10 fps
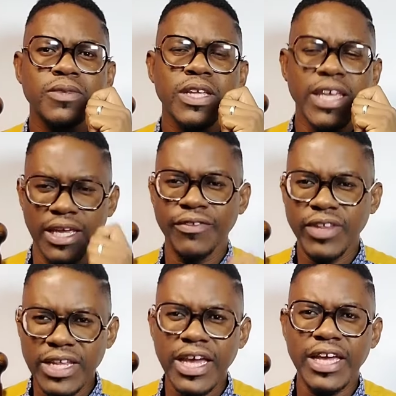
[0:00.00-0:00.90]

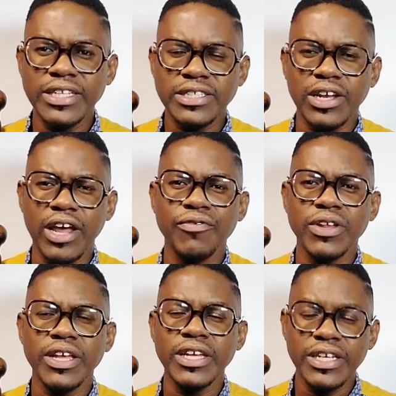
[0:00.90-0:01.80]
Even here in South
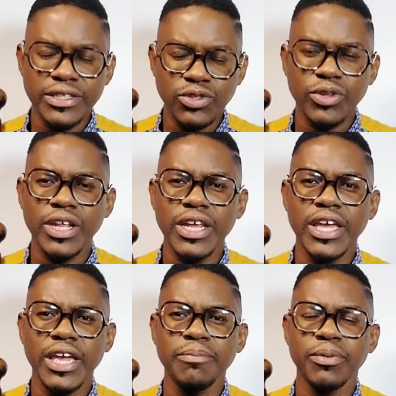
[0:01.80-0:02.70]
Africa, in Northern
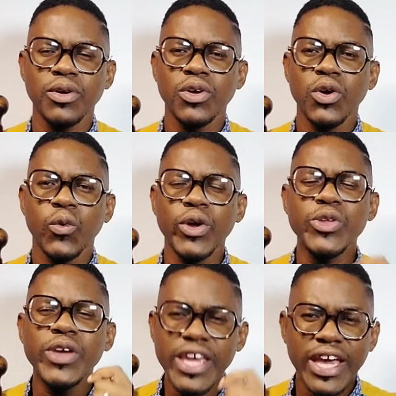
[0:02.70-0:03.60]
Cape, when
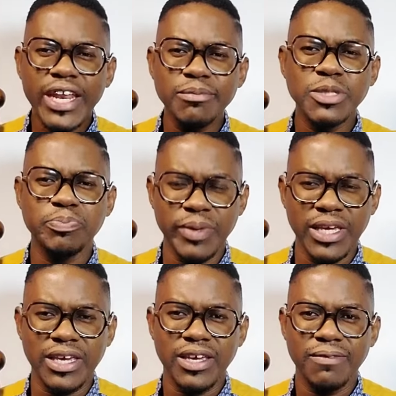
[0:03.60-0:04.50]
you hear them
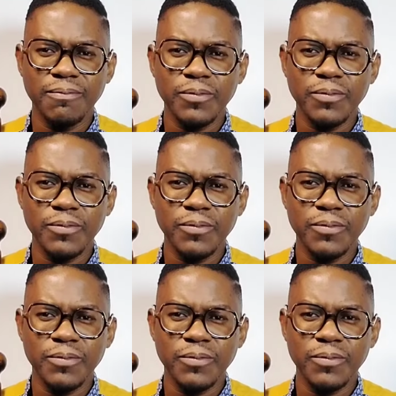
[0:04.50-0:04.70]
speak,